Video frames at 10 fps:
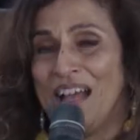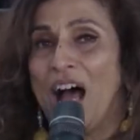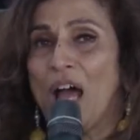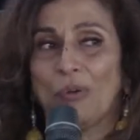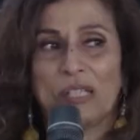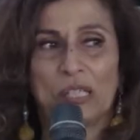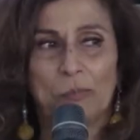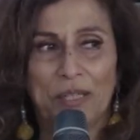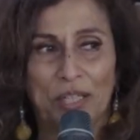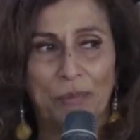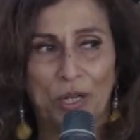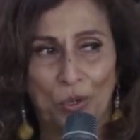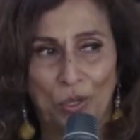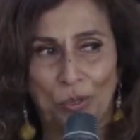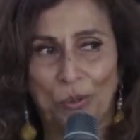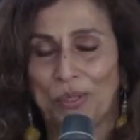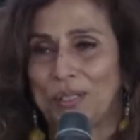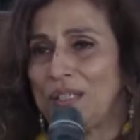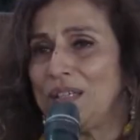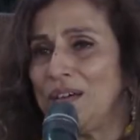I was expecting my daughter, who was
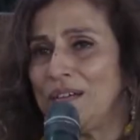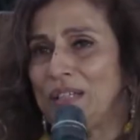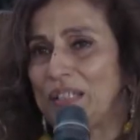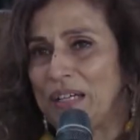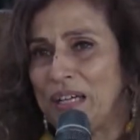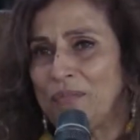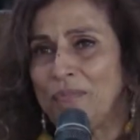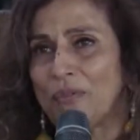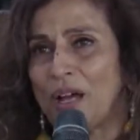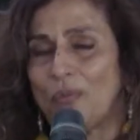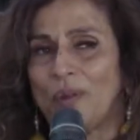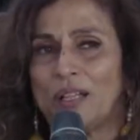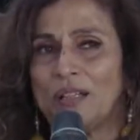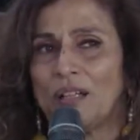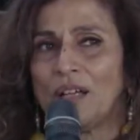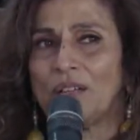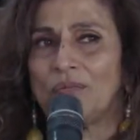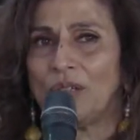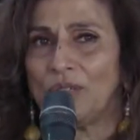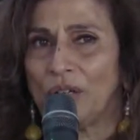sitting here at the time, when
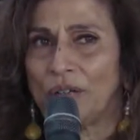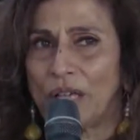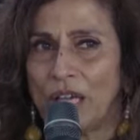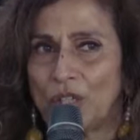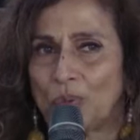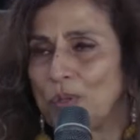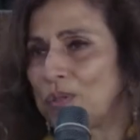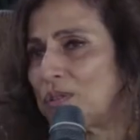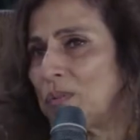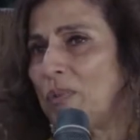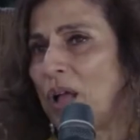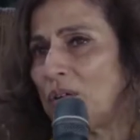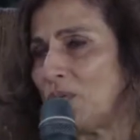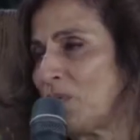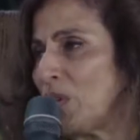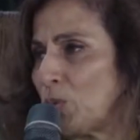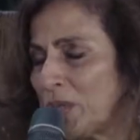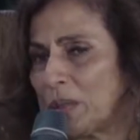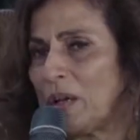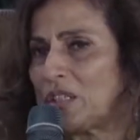the case was, it
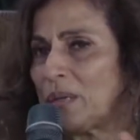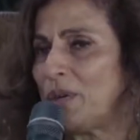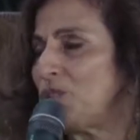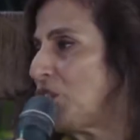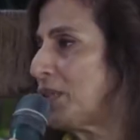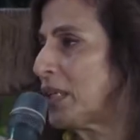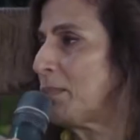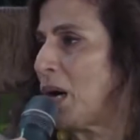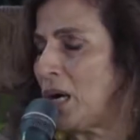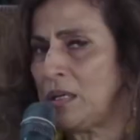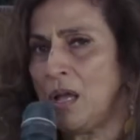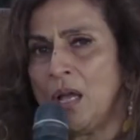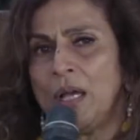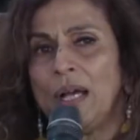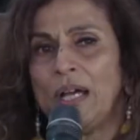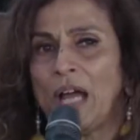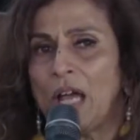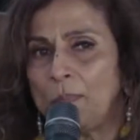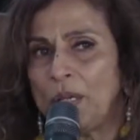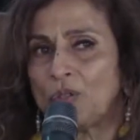was Simranjit Singh Mann, an
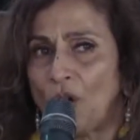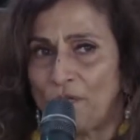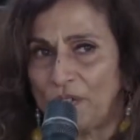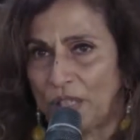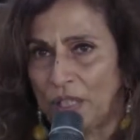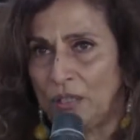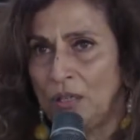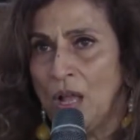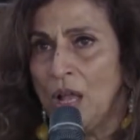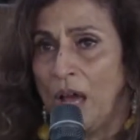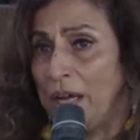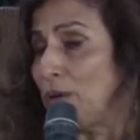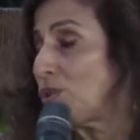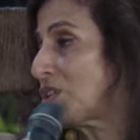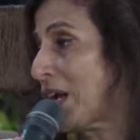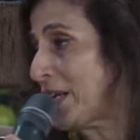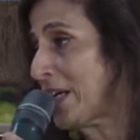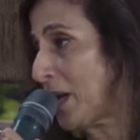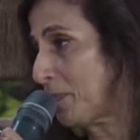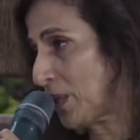IPS officer, an
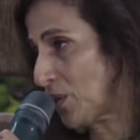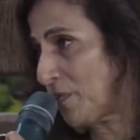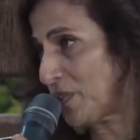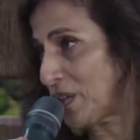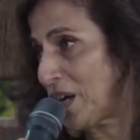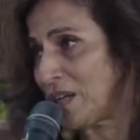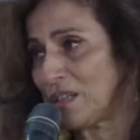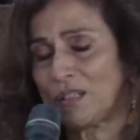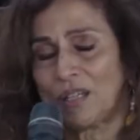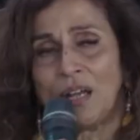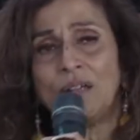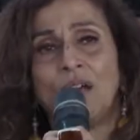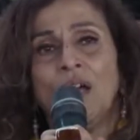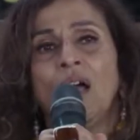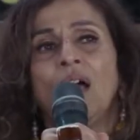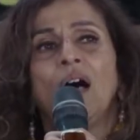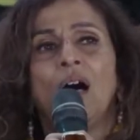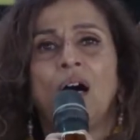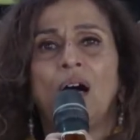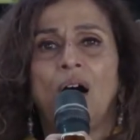outstanding IPS officer, I understand,
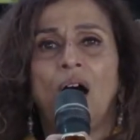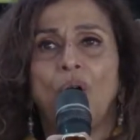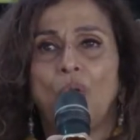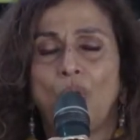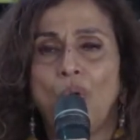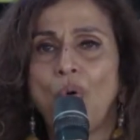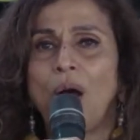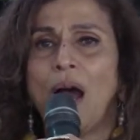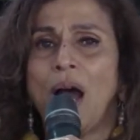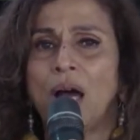who